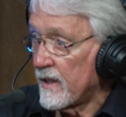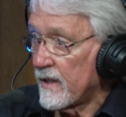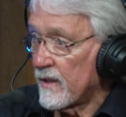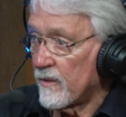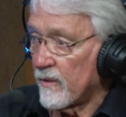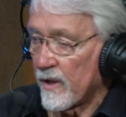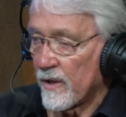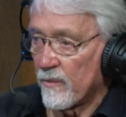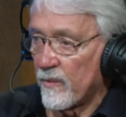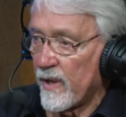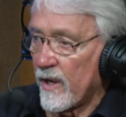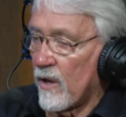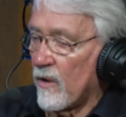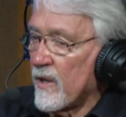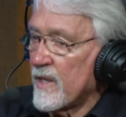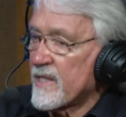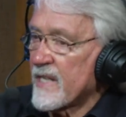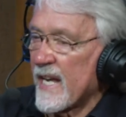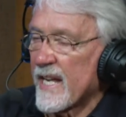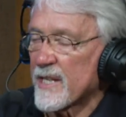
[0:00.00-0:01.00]
We, we
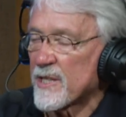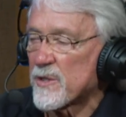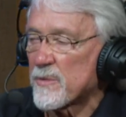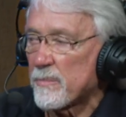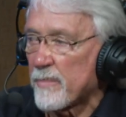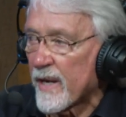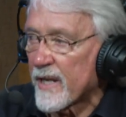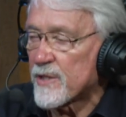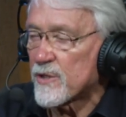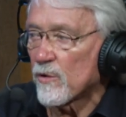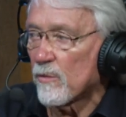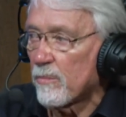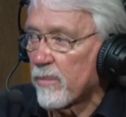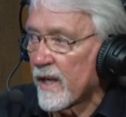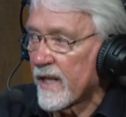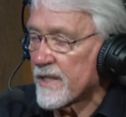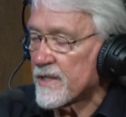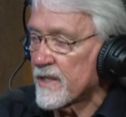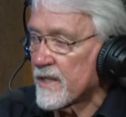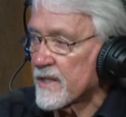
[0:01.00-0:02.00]
always had special
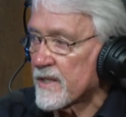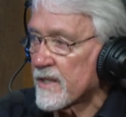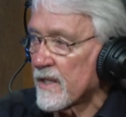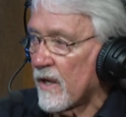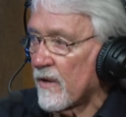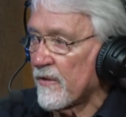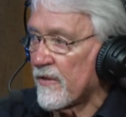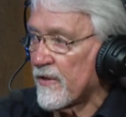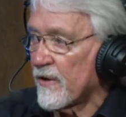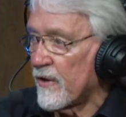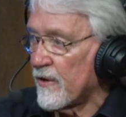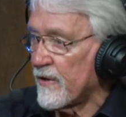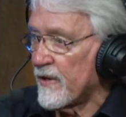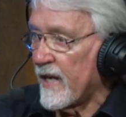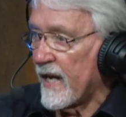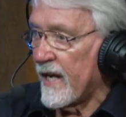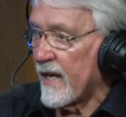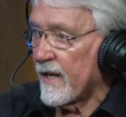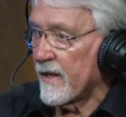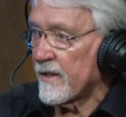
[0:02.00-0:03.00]
blitzes on third
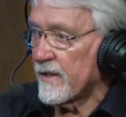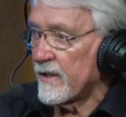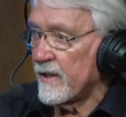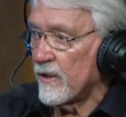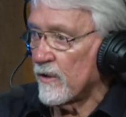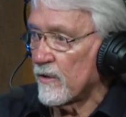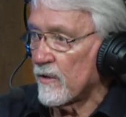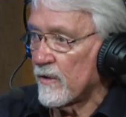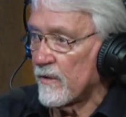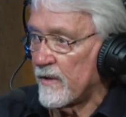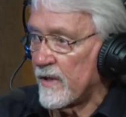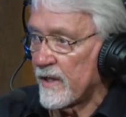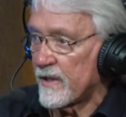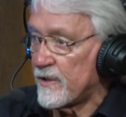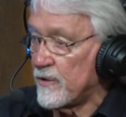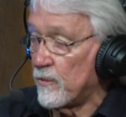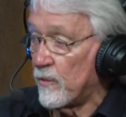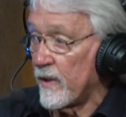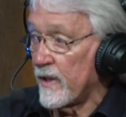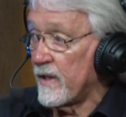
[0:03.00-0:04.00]
down, you know, that
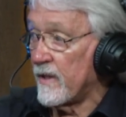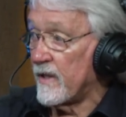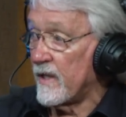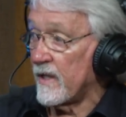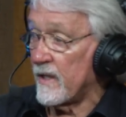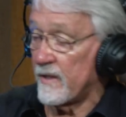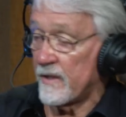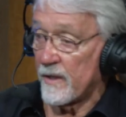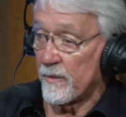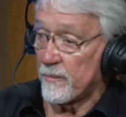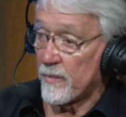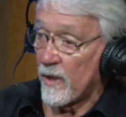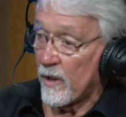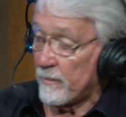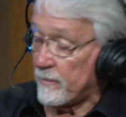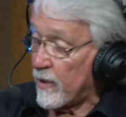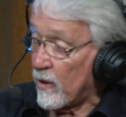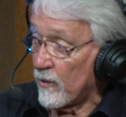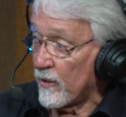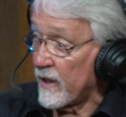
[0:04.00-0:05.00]
we that the
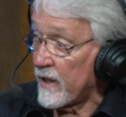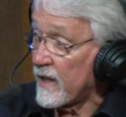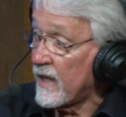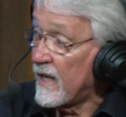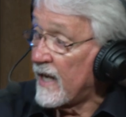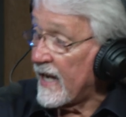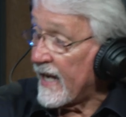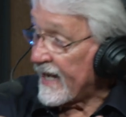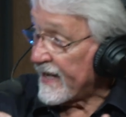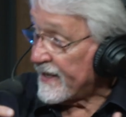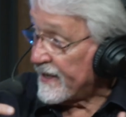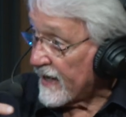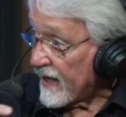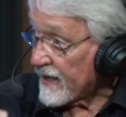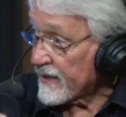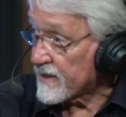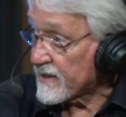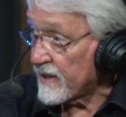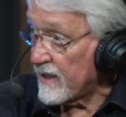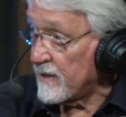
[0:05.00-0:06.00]
opponent had
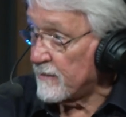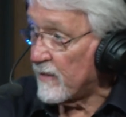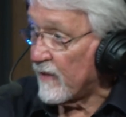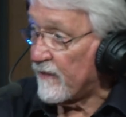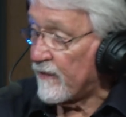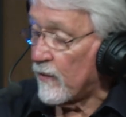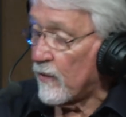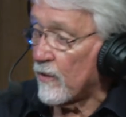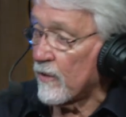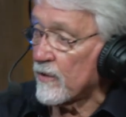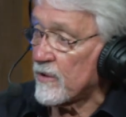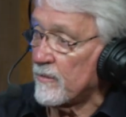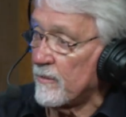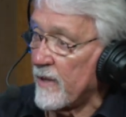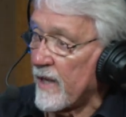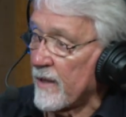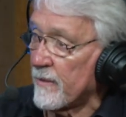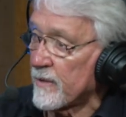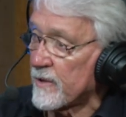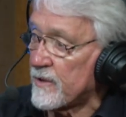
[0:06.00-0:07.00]
not seen before to
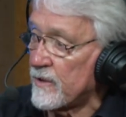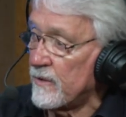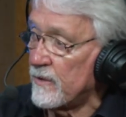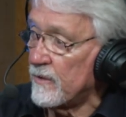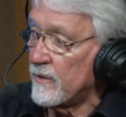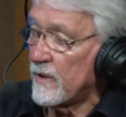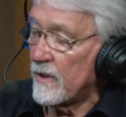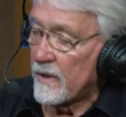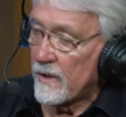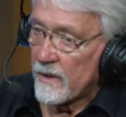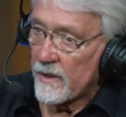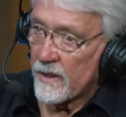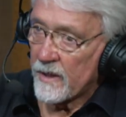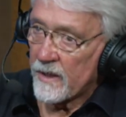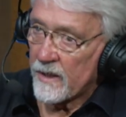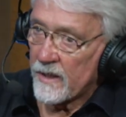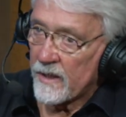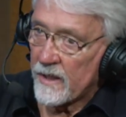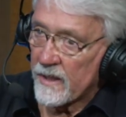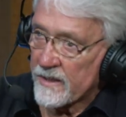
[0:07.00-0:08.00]
be able to
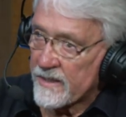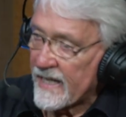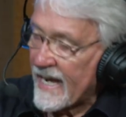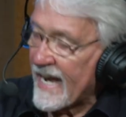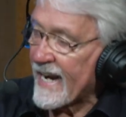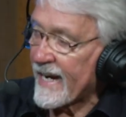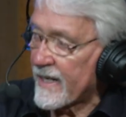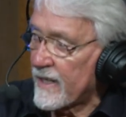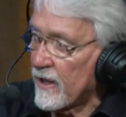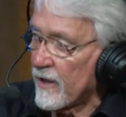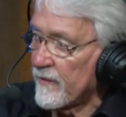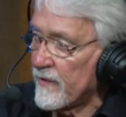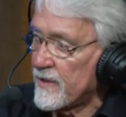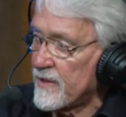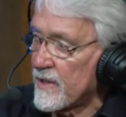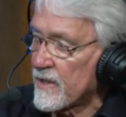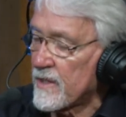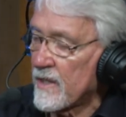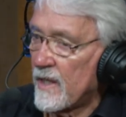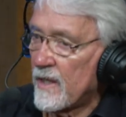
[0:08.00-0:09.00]
uh, attack
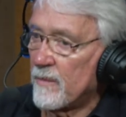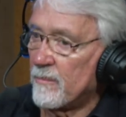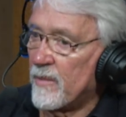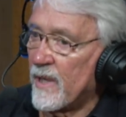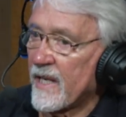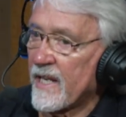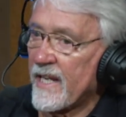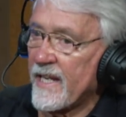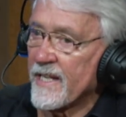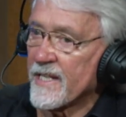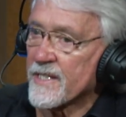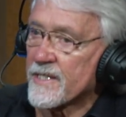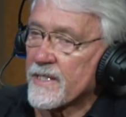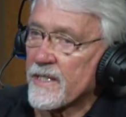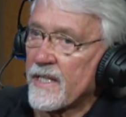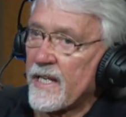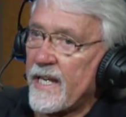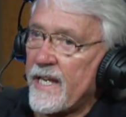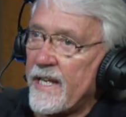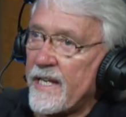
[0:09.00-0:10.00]
coverages. But his
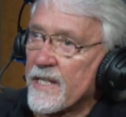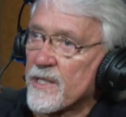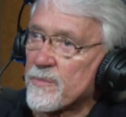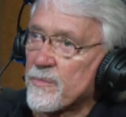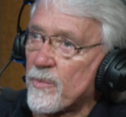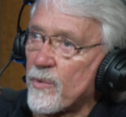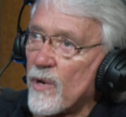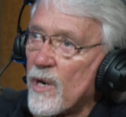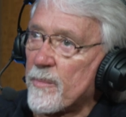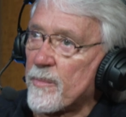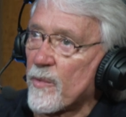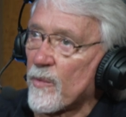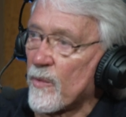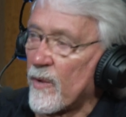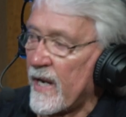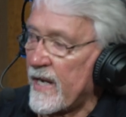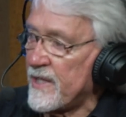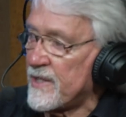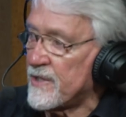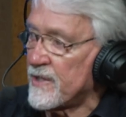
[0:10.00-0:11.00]
his
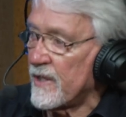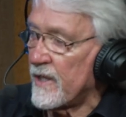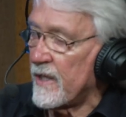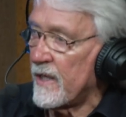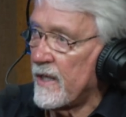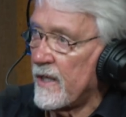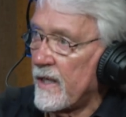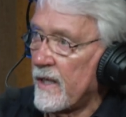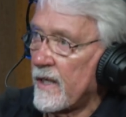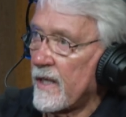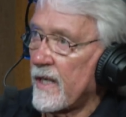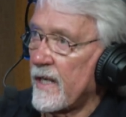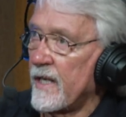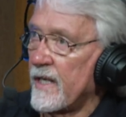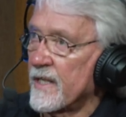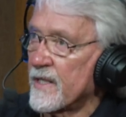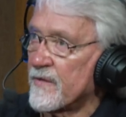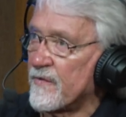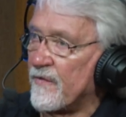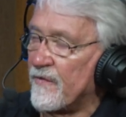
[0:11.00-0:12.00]
preparation
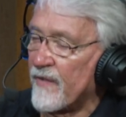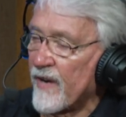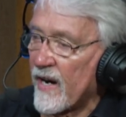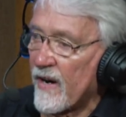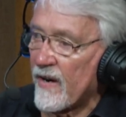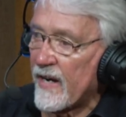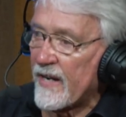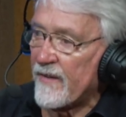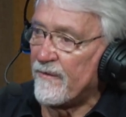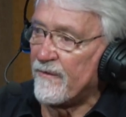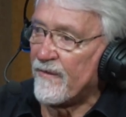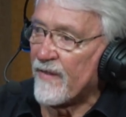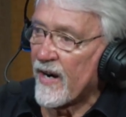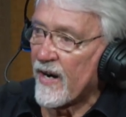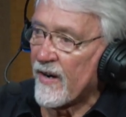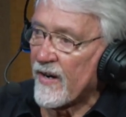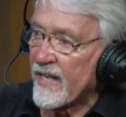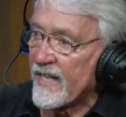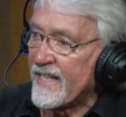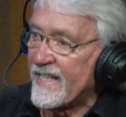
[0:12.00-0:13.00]
is very
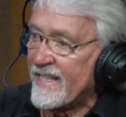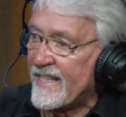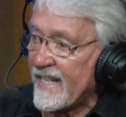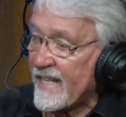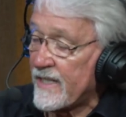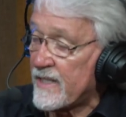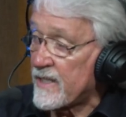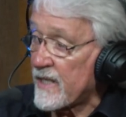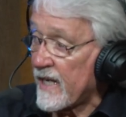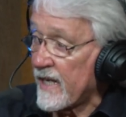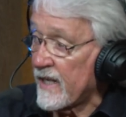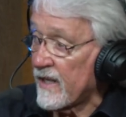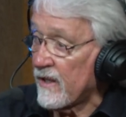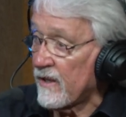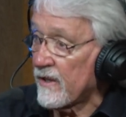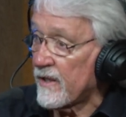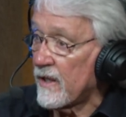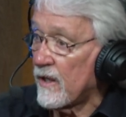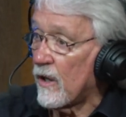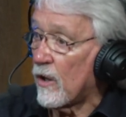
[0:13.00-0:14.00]
very
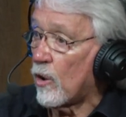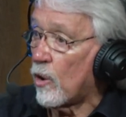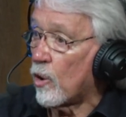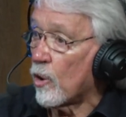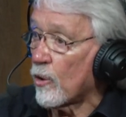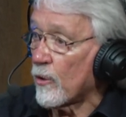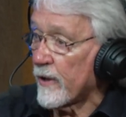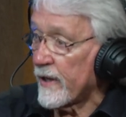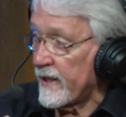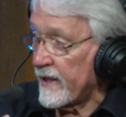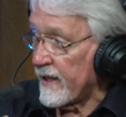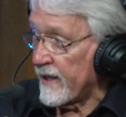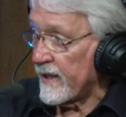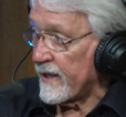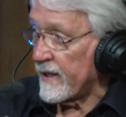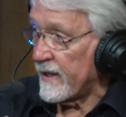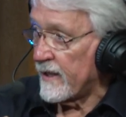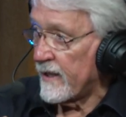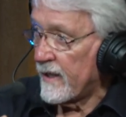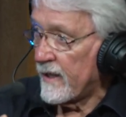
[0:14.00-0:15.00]
detailed
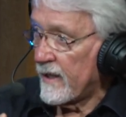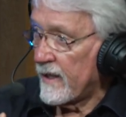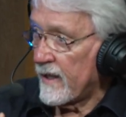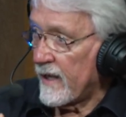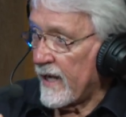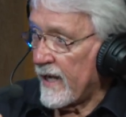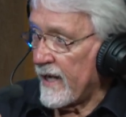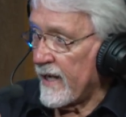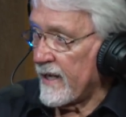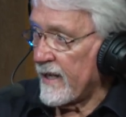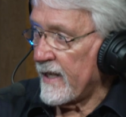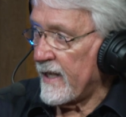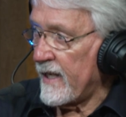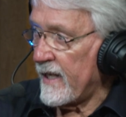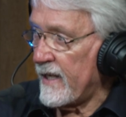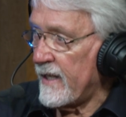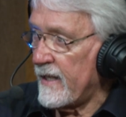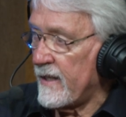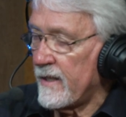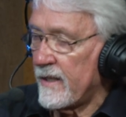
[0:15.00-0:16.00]
oriented and
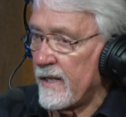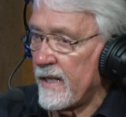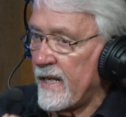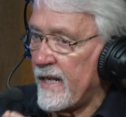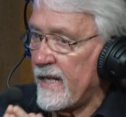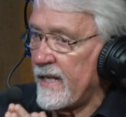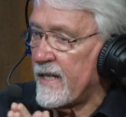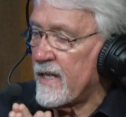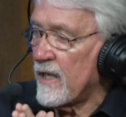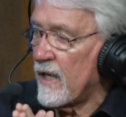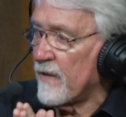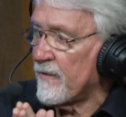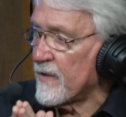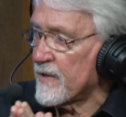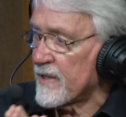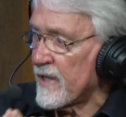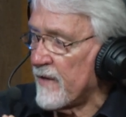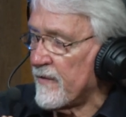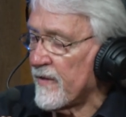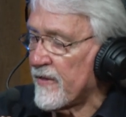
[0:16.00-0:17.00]
he he
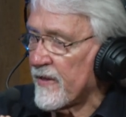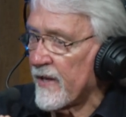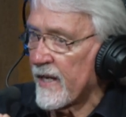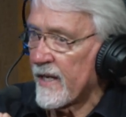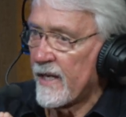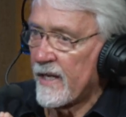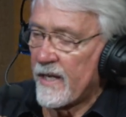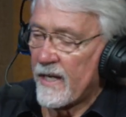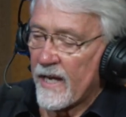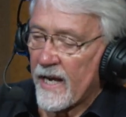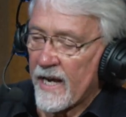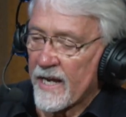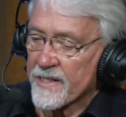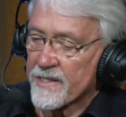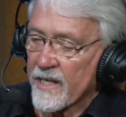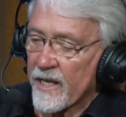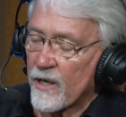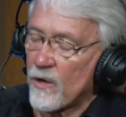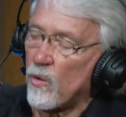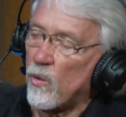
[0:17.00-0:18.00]
covers everything as
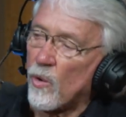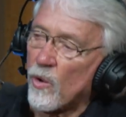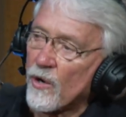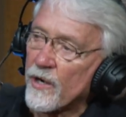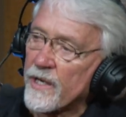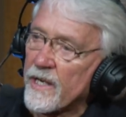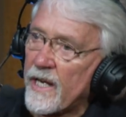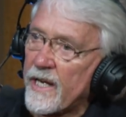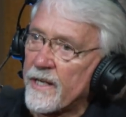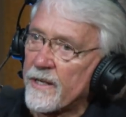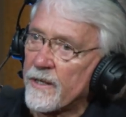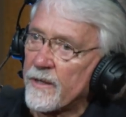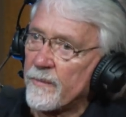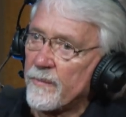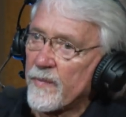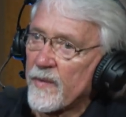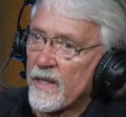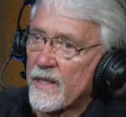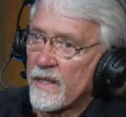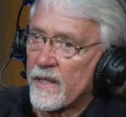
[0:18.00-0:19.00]
a coordinator
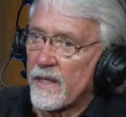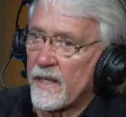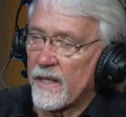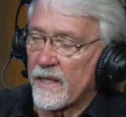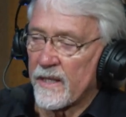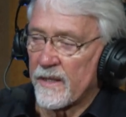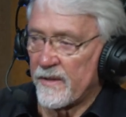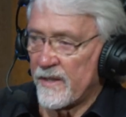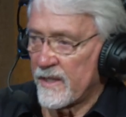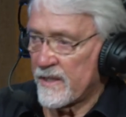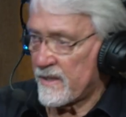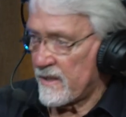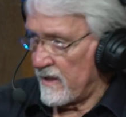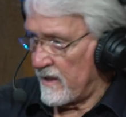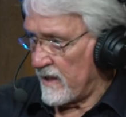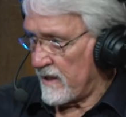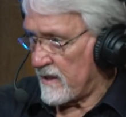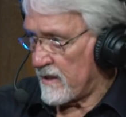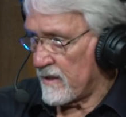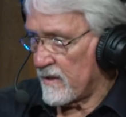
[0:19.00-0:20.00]
and, and this
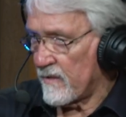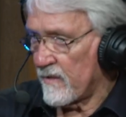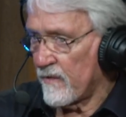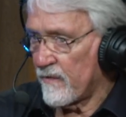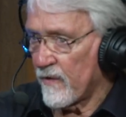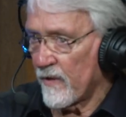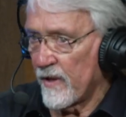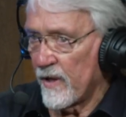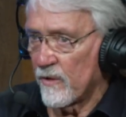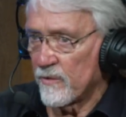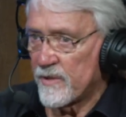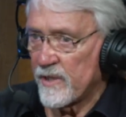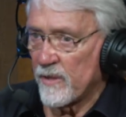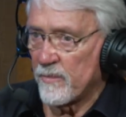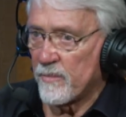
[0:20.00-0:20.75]
this for the OT